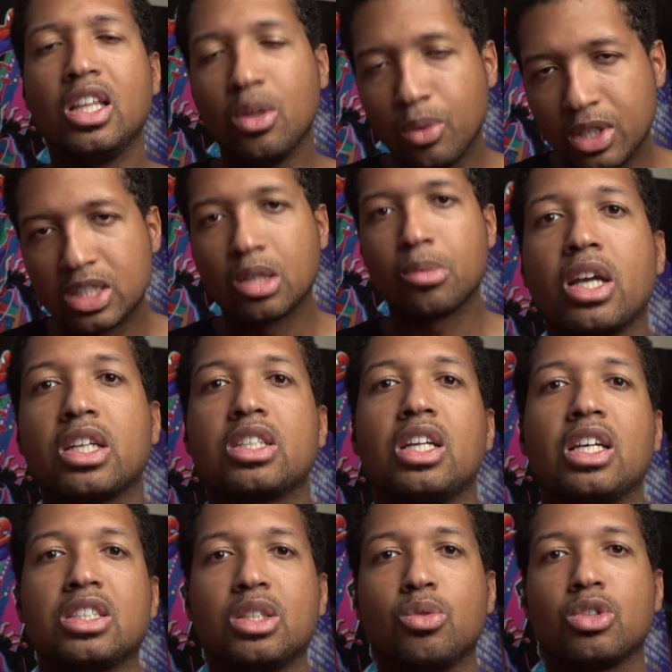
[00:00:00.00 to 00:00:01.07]
Then we back
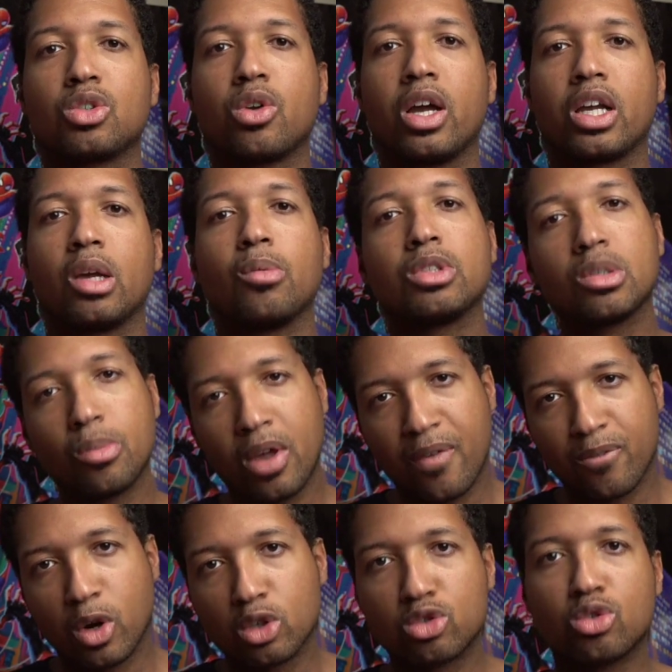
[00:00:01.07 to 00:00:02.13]
and see what's cracking. But your
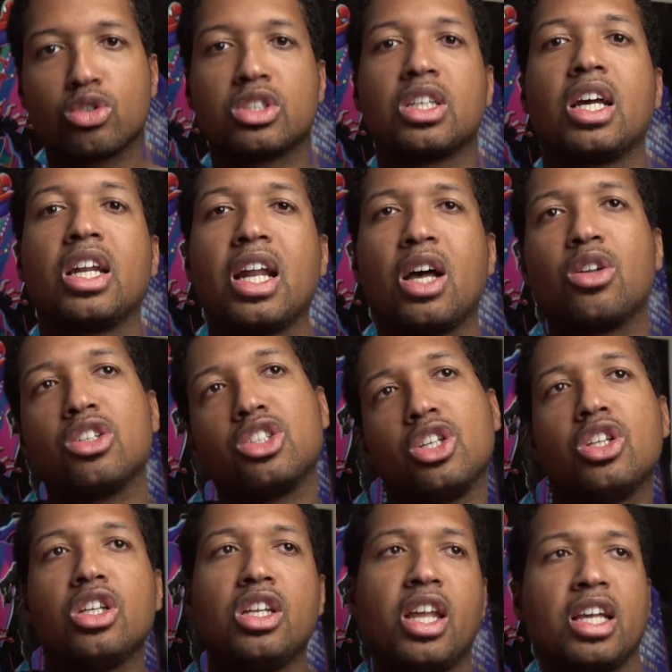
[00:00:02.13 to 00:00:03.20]
man Versatile signing out
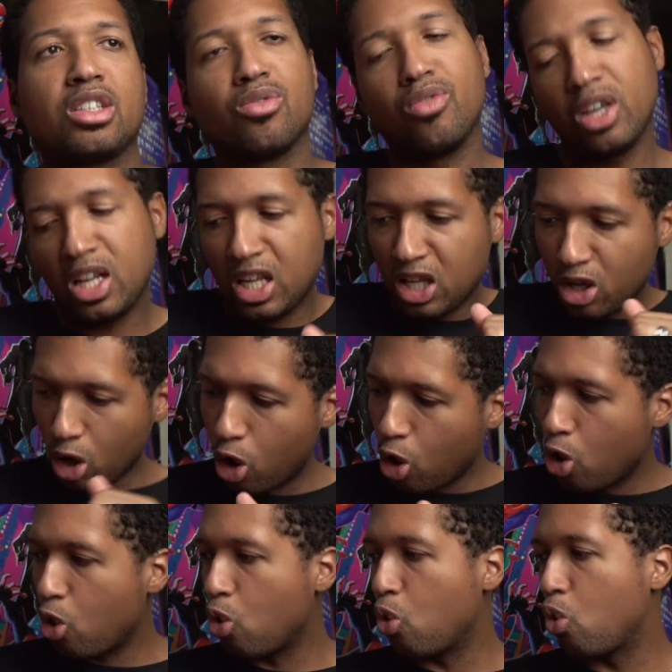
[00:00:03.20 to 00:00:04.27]
until the next
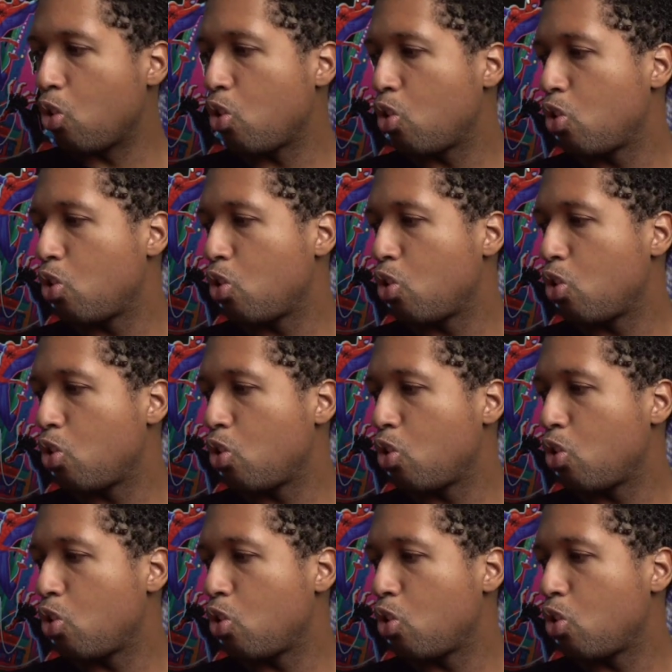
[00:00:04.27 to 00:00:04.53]
video.